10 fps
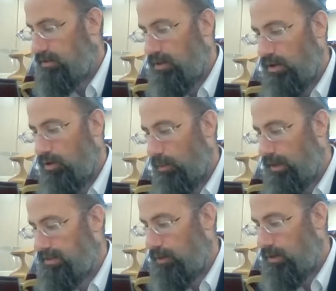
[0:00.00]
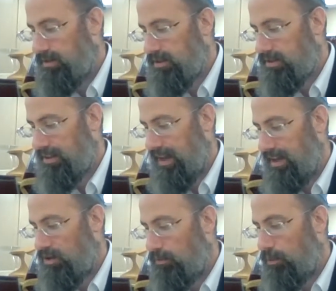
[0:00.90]
no. One day
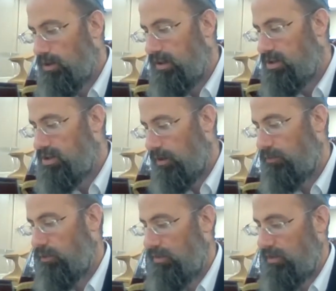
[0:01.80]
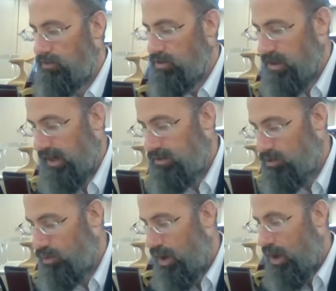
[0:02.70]
Shavkuch will reject you.